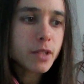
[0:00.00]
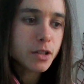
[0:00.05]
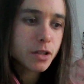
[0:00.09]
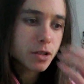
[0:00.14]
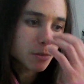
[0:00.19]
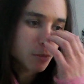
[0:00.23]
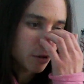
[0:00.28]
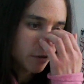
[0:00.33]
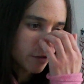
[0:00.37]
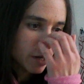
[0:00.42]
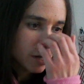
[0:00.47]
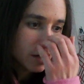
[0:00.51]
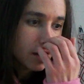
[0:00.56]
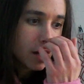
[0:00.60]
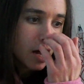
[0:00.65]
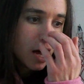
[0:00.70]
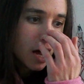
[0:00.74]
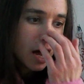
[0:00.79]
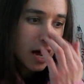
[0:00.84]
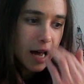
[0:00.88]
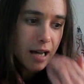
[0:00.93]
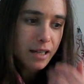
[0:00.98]
Tomorrow.
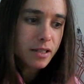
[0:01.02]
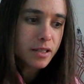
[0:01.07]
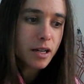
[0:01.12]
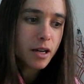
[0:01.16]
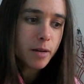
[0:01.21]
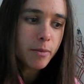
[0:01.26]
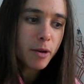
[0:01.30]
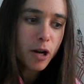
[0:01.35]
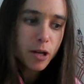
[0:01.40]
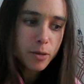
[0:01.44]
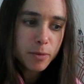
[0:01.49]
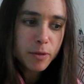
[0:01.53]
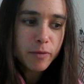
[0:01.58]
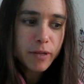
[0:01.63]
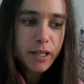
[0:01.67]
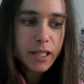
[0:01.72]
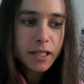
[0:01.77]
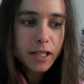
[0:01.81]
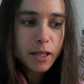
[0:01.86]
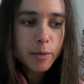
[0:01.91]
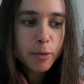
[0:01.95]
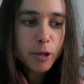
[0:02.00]
And I'd been
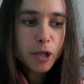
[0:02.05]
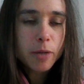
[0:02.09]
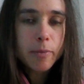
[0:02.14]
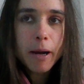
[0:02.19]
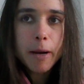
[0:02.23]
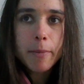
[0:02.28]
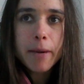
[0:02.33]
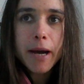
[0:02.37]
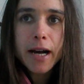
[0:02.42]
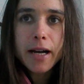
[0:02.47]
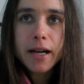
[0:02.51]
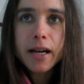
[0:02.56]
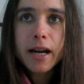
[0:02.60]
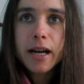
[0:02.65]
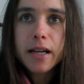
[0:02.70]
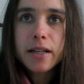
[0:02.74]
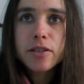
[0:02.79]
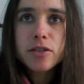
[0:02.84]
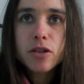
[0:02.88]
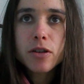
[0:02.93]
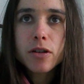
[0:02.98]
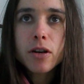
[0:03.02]
reading a book about
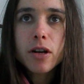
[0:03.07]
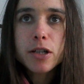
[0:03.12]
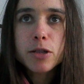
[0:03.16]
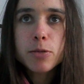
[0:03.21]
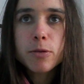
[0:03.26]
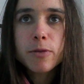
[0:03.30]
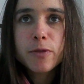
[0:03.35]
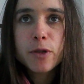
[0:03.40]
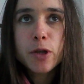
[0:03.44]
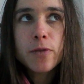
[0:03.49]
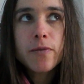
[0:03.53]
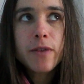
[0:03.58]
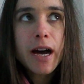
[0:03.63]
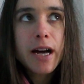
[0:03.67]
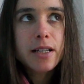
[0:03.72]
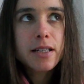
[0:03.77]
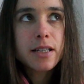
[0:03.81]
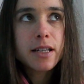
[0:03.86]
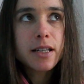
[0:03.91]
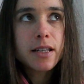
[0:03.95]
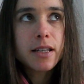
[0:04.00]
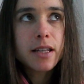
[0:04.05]
pancakes, so I'd like to review
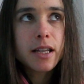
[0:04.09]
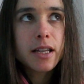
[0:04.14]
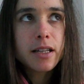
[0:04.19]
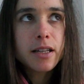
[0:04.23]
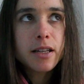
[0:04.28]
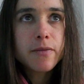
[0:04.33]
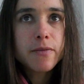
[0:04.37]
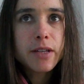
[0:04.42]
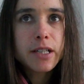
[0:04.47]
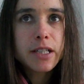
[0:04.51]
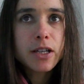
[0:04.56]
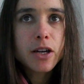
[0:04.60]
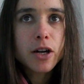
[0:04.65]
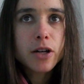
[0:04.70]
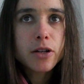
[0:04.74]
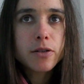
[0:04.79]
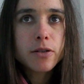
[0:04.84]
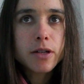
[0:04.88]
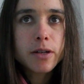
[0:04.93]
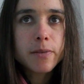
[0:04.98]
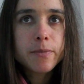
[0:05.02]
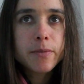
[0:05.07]
that in the
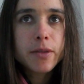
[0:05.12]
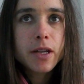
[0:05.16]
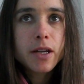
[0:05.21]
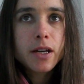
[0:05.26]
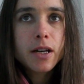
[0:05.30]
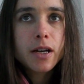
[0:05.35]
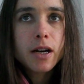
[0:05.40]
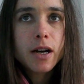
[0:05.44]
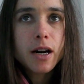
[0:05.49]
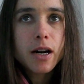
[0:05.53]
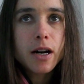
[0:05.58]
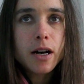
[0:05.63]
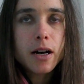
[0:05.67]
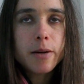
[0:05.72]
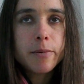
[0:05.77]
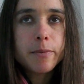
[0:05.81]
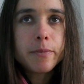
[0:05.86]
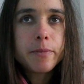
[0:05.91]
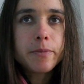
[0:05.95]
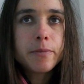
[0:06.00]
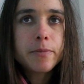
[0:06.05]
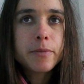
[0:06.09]
video,
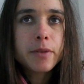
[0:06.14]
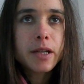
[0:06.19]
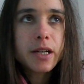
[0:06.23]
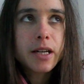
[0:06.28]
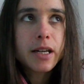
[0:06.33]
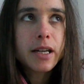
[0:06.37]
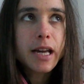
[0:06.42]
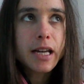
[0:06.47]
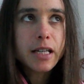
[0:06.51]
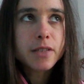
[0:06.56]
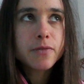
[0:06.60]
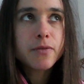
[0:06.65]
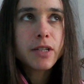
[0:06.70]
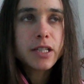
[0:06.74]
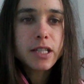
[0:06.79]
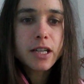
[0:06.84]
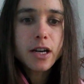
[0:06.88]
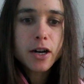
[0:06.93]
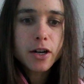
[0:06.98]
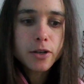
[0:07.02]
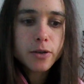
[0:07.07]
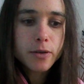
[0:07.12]
in the next
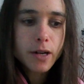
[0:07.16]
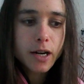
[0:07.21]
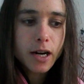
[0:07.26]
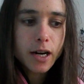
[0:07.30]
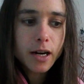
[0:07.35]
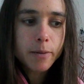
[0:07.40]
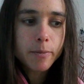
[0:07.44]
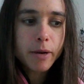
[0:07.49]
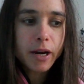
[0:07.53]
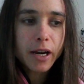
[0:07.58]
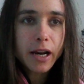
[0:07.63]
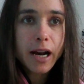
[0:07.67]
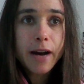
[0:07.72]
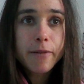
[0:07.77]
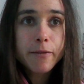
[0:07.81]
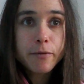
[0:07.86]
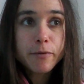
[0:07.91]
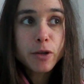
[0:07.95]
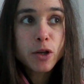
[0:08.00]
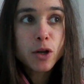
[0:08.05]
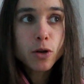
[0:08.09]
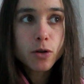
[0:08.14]
video, and I
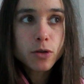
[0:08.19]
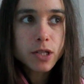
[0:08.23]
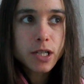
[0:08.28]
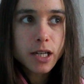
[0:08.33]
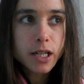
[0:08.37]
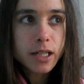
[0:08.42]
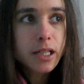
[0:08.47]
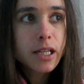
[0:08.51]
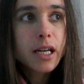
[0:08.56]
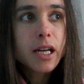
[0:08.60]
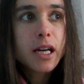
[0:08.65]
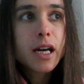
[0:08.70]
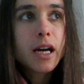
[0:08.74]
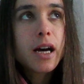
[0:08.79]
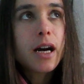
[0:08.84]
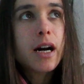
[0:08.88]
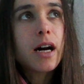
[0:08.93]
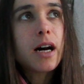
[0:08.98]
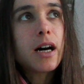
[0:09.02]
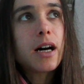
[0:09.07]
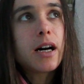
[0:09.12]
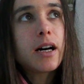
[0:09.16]
haven't forgotten
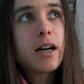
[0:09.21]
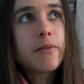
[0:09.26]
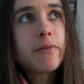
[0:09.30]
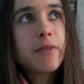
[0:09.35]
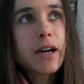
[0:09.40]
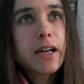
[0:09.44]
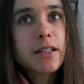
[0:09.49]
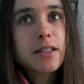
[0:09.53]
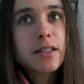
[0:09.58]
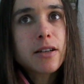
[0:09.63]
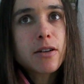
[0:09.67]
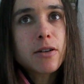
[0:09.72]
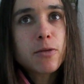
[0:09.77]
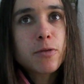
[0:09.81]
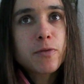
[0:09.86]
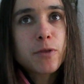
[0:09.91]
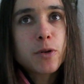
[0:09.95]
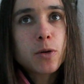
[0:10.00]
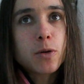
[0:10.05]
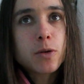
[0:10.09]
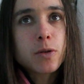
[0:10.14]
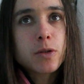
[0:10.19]
that,
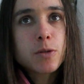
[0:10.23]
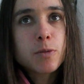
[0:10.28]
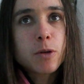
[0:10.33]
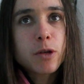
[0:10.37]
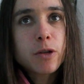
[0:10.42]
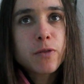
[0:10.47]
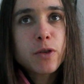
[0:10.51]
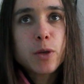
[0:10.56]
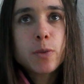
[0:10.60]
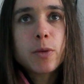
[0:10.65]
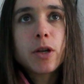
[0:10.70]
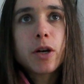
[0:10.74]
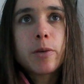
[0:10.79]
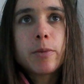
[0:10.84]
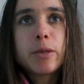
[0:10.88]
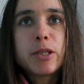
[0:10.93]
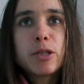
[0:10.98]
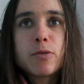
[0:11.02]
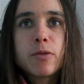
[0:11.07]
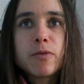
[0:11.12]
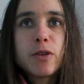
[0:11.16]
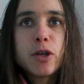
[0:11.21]
of course, one of you would like
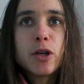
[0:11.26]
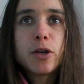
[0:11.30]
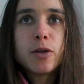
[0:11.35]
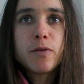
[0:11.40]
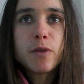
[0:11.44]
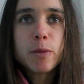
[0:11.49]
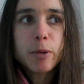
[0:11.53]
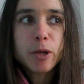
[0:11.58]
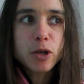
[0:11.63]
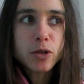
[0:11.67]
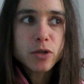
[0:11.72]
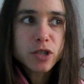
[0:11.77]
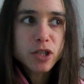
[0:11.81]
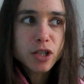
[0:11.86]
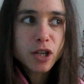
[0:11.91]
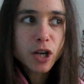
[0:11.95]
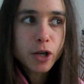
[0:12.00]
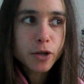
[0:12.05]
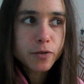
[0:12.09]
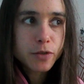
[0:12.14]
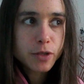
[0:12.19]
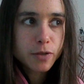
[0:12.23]
me to review the book on
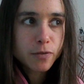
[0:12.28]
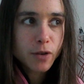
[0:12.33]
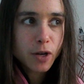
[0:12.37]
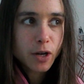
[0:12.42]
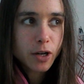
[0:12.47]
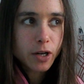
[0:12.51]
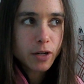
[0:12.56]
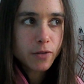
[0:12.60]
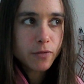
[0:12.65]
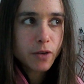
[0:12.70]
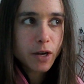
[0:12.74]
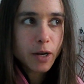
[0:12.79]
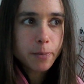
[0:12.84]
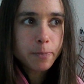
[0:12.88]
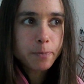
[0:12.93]
sloths that I've